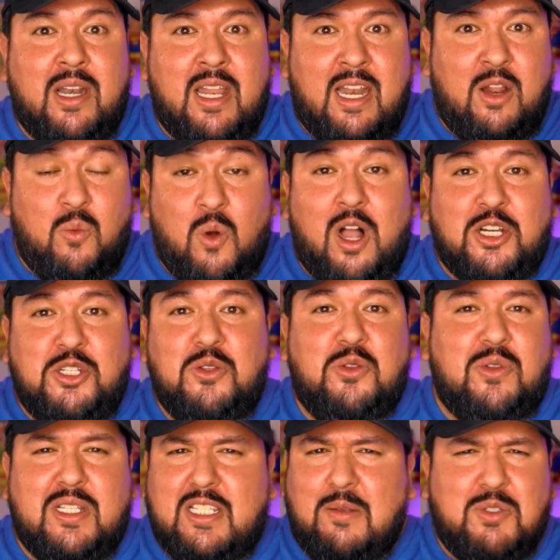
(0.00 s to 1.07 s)
and it walks you through
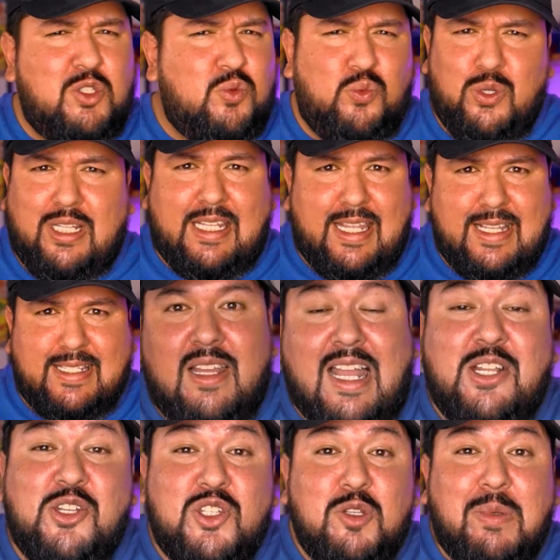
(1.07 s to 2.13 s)
the steps. It's really easy.
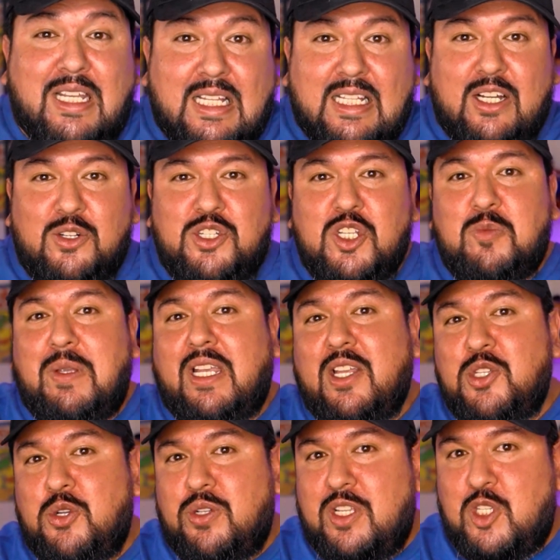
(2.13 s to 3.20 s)
And just to be clear, just
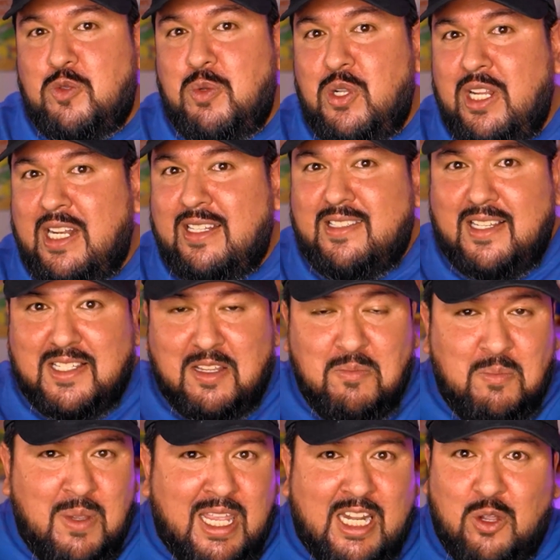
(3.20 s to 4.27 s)
because you're disputing it
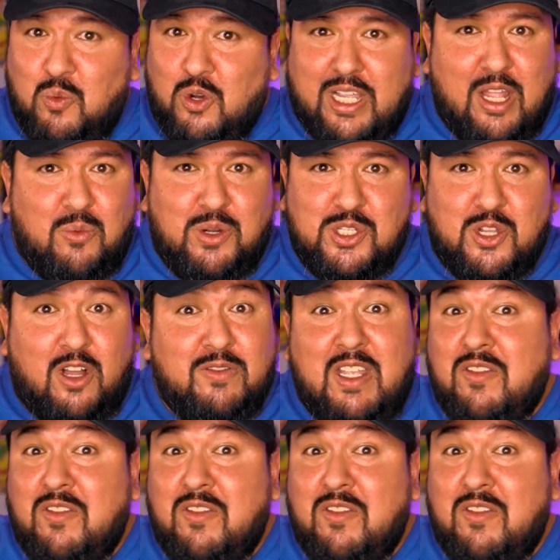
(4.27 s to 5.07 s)
doesn't mean it will get resolved.